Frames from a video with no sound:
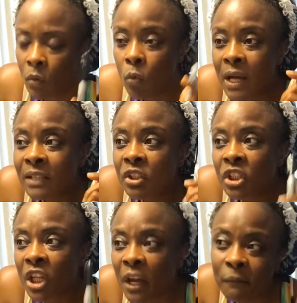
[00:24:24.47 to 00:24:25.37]

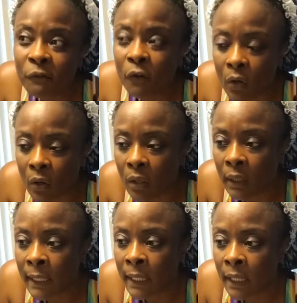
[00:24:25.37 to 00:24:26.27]
what's
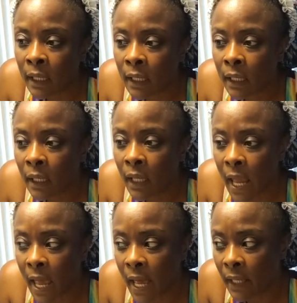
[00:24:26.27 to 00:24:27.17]
shameful
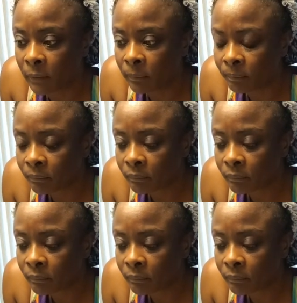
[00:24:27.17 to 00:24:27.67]
and